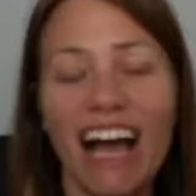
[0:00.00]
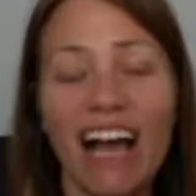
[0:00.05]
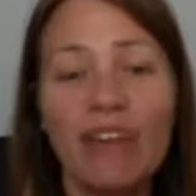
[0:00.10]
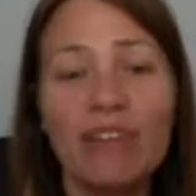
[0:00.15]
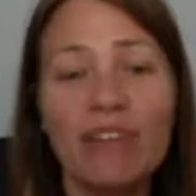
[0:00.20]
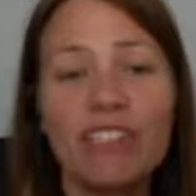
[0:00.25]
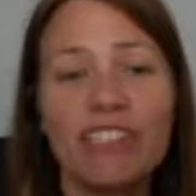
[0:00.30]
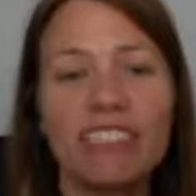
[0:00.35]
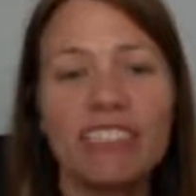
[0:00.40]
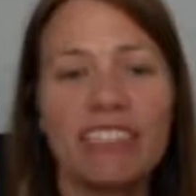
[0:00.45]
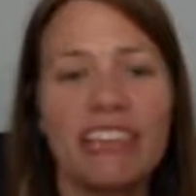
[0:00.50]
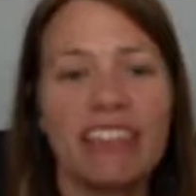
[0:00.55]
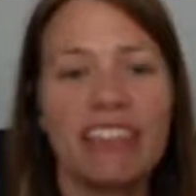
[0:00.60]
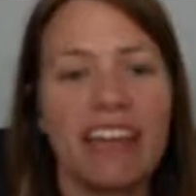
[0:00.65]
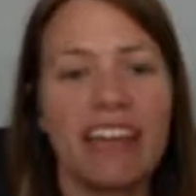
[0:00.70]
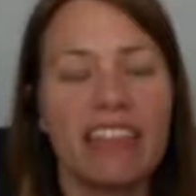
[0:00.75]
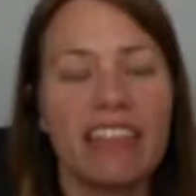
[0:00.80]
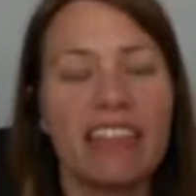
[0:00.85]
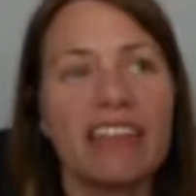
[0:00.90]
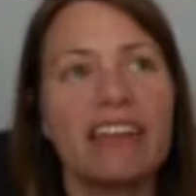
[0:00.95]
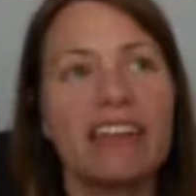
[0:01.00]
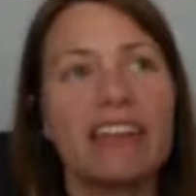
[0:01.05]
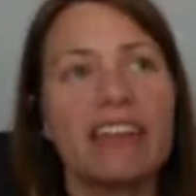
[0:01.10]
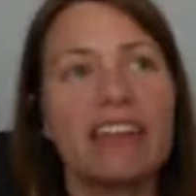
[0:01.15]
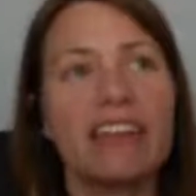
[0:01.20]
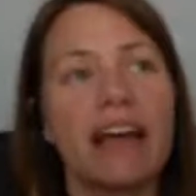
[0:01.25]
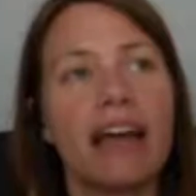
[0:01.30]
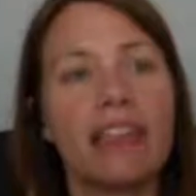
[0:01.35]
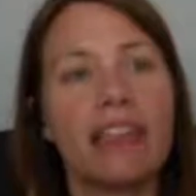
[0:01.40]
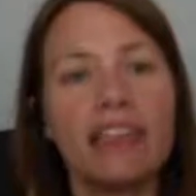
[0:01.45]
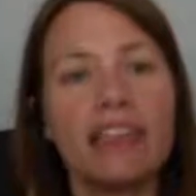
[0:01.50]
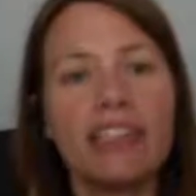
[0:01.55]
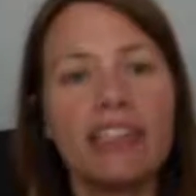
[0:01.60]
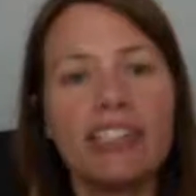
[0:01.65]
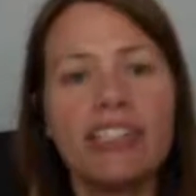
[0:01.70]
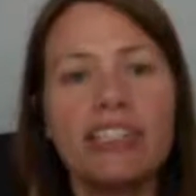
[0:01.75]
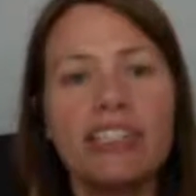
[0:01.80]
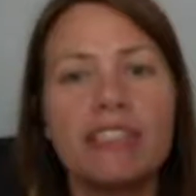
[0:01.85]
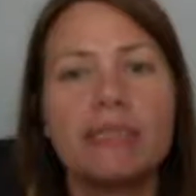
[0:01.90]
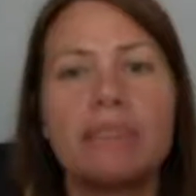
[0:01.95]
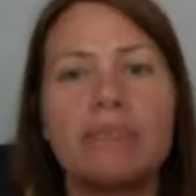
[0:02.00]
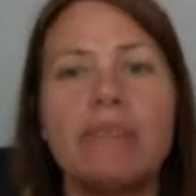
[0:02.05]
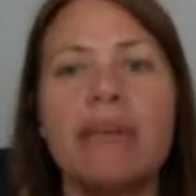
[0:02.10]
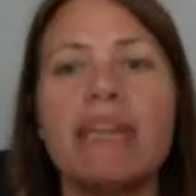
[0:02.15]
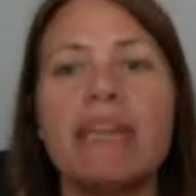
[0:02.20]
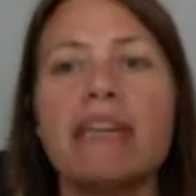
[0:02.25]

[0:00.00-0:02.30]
just say that I think she's making